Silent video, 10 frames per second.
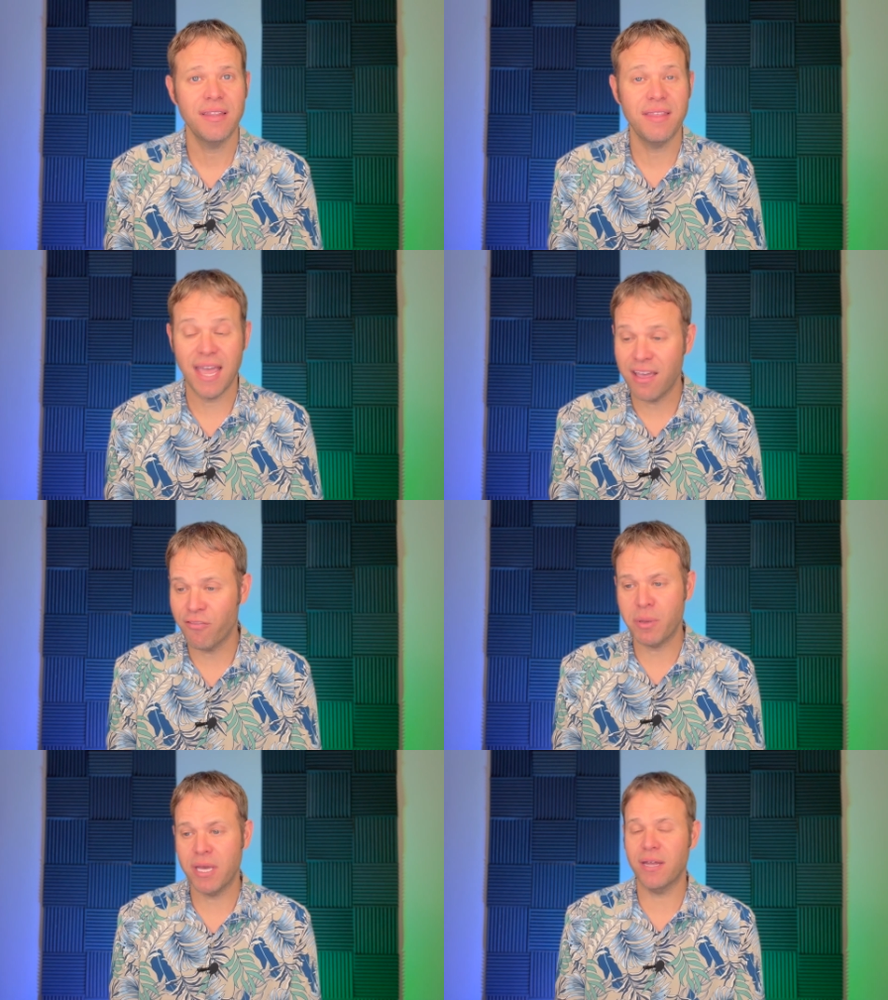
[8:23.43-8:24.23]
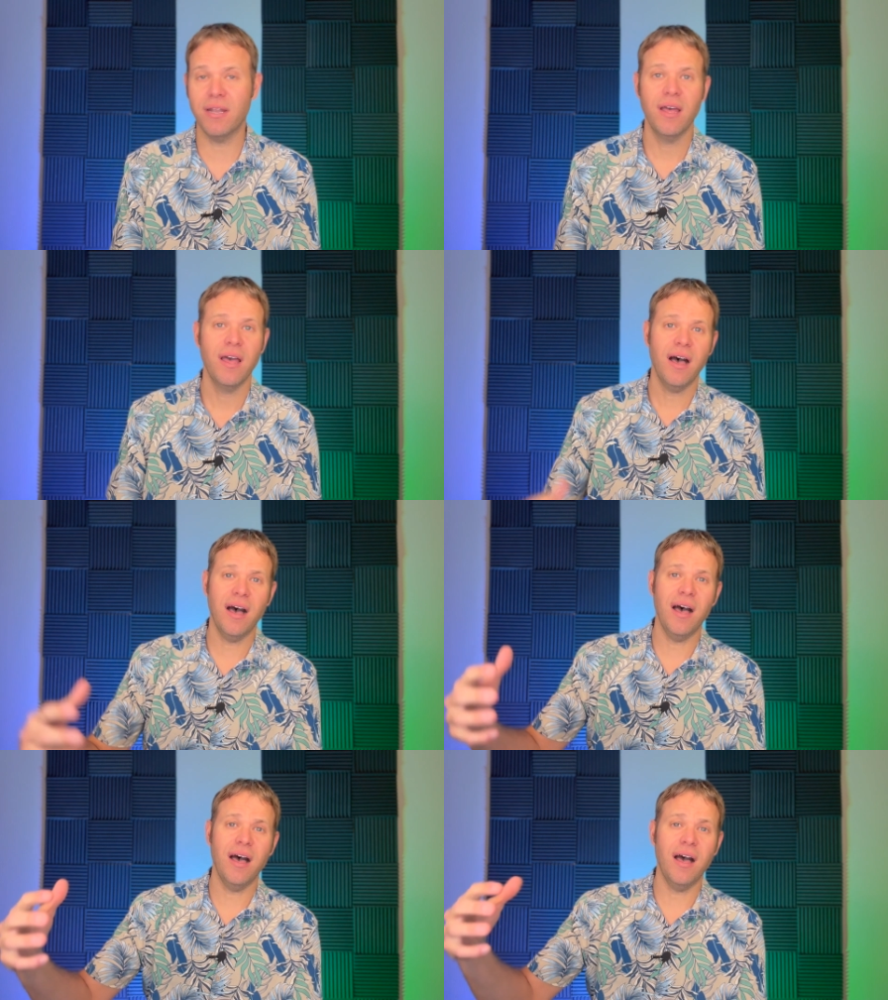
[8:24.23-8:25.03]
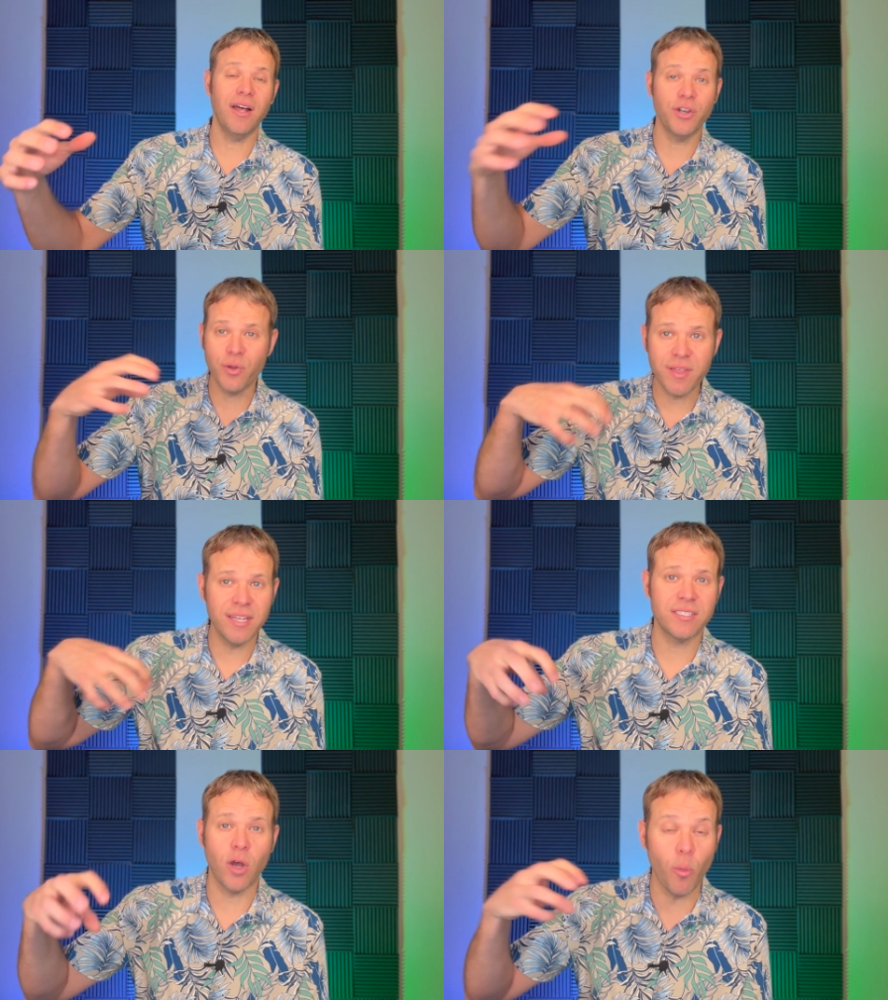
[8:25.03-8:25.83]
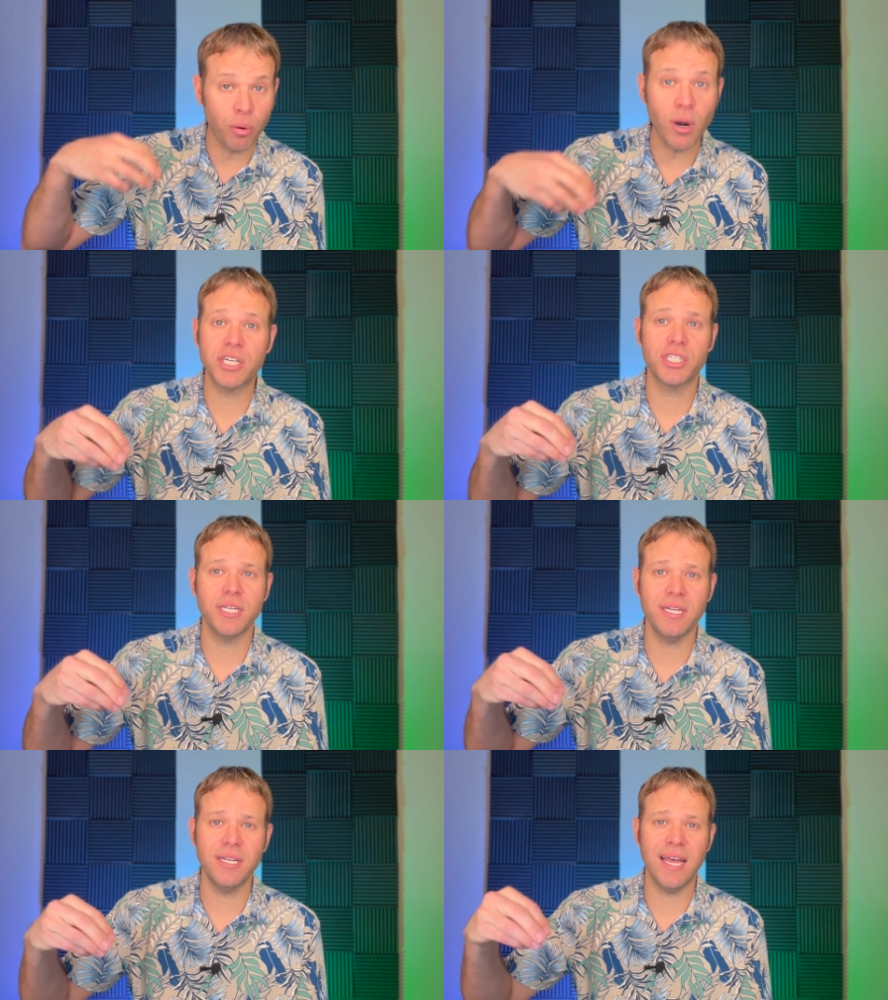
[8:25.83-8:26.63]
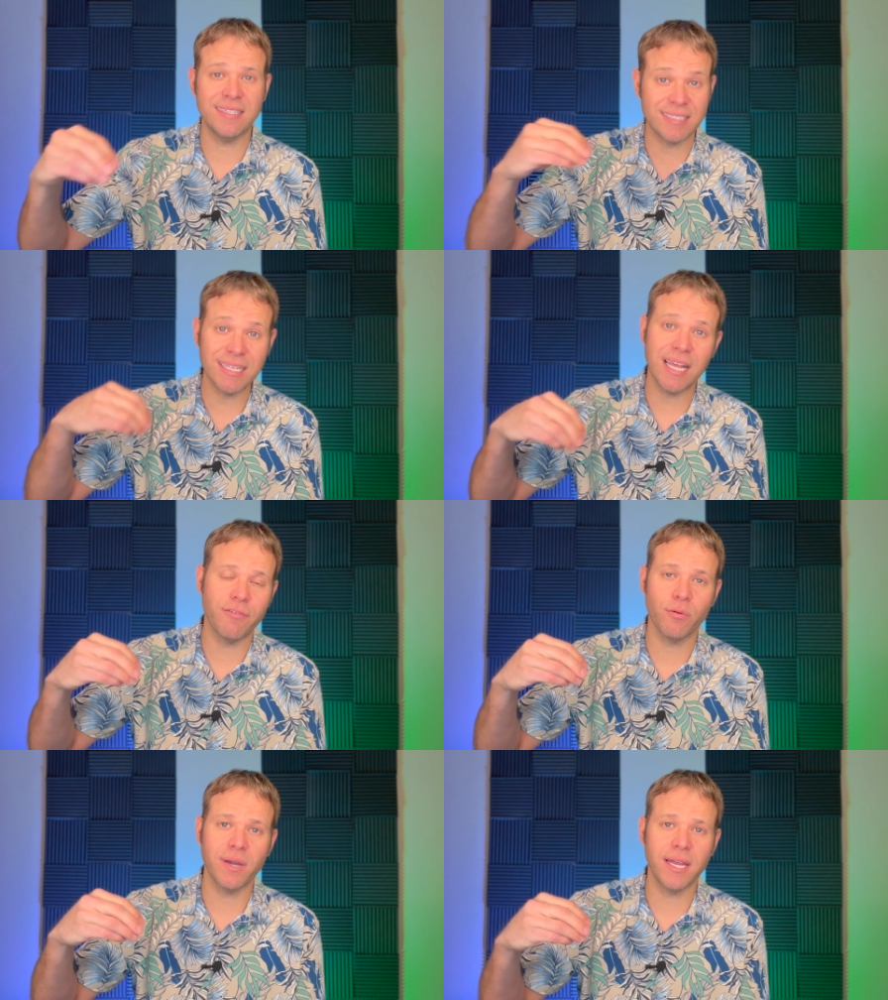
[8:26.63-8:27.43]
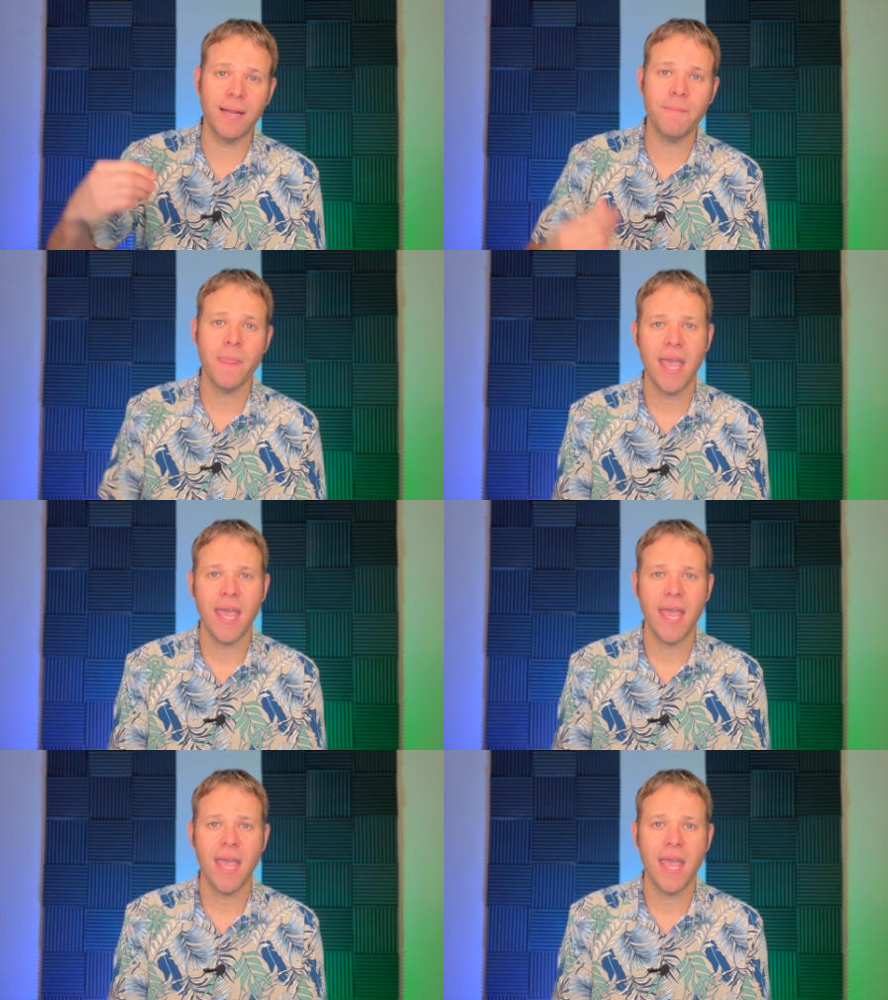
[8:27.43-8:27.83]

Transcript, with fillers: they have been uh, under this oppression and slavery